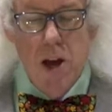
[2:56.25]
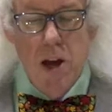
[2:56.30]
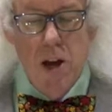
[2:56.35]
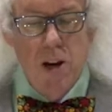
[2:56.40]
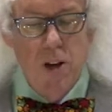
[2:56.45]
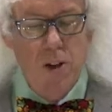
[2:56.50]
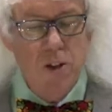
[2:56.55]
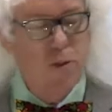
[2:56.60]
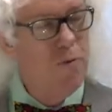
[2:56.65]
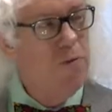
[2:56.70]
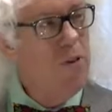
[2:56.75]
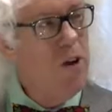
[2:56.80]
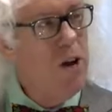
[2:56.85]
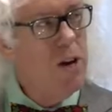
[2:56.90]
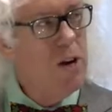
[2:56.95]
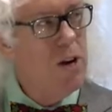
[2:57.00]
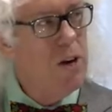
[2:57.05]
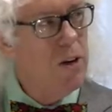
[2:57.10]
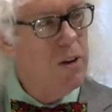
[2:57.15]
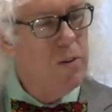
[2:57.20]
It is
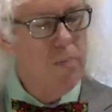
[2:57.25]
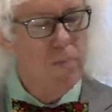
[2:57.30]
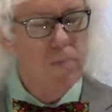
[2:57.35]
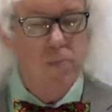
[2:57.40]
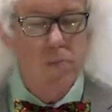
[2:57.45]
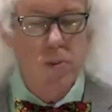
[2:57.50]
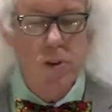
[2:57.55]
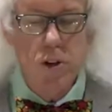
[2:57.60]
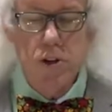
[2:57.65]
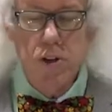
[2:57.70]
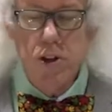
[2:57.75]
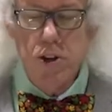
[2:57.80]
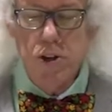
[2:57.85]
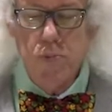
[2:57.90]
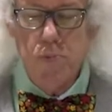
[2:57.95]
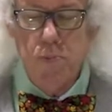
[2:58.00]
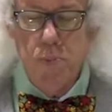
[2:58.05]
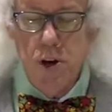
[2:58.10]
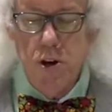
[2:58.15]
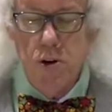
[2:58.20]
fitting that
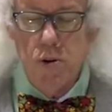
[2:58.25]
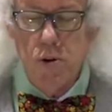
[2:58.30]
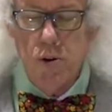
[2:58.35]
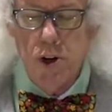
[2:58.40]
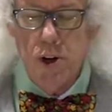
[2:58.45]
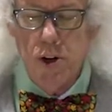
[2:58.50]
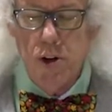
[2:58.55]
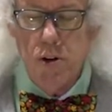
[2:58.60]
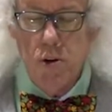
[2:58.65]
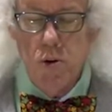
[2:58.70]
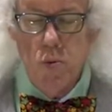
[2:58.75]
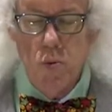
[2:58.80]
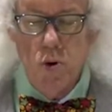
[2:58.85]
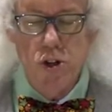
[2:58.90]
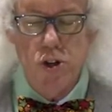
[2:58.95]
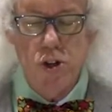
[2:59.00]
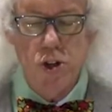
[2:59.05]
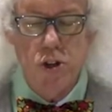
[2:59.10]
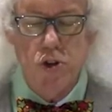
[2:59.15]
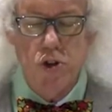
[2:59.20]
this building,
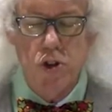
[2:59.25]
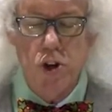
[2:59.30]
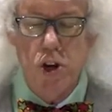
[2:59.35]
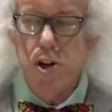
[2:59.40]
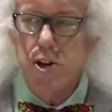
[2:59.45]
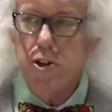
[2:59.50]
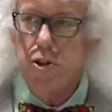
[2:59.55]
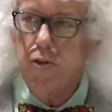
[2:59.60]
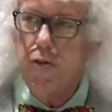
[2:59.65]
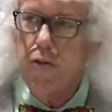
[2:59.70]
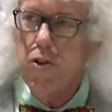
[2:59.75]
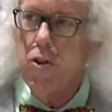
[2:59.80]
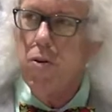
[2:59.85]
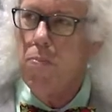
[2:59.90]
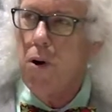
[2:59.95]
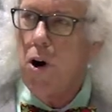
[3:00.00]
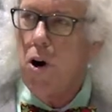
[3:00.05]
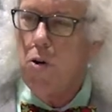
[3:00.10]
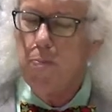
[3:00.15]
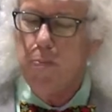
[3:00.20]
which exists for the
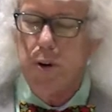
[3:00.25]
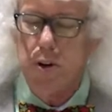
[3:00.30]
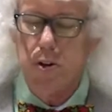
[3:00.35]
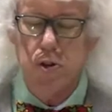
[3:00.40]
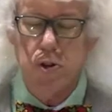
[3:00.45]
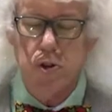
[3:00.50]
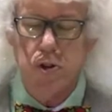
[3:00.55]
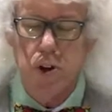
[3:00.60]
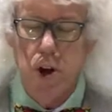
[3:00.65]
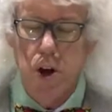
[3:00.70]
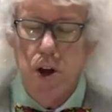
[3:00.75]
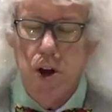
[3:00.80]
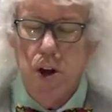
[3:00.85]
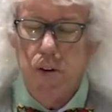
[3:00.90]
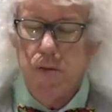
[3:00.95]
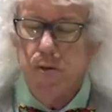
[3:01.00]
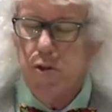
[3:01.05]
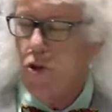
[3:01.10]
purpose of